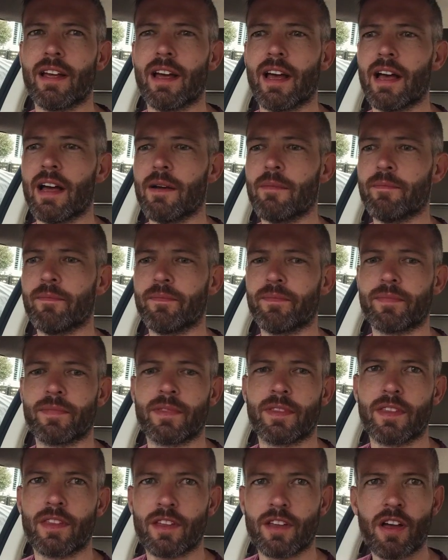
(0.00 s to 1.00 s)
The
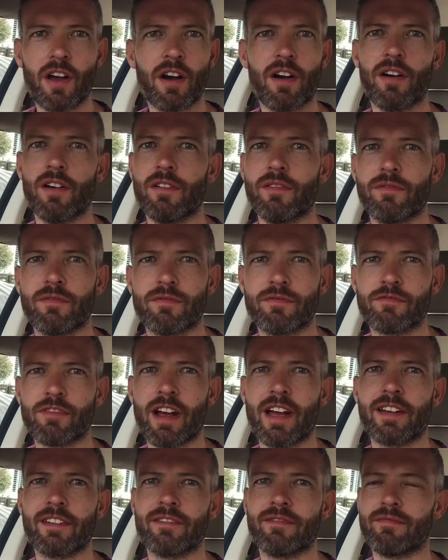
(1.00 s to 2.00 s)
car
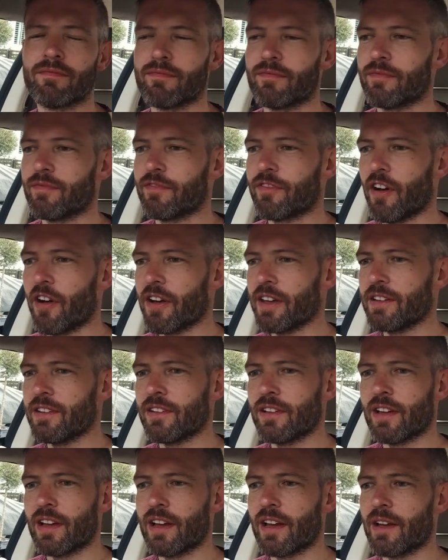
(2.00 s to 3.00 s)
ran fine.